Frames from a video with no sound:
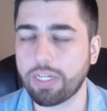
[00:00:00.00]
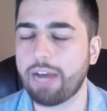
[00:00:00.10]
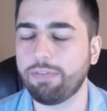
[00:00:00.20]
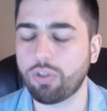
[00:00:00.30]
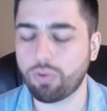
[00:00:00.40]

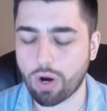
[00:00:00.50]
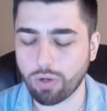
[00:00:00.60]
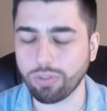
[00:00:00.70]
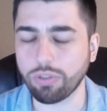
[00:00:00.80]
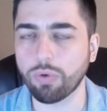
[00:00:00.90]
have
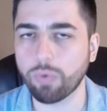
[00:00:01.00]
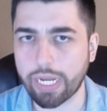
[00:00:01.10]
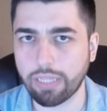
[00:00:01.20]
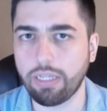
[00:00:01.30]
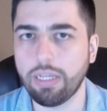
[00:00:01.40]
struggled
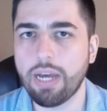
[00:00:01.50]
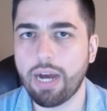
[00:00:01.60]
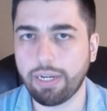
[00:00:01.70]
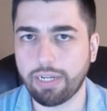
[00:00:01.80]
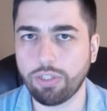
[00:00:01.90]
greatly
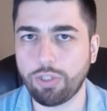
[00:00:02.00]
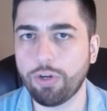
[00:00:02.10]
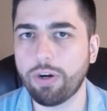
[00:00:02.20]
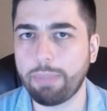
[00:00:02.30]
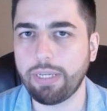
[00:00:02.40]
against
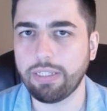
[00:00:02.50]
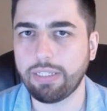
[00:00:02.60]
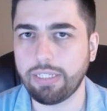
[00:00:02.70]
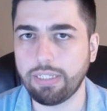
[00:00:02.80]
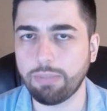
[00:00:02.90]
European
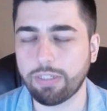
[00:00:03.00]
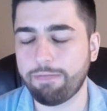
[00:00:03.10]
teams.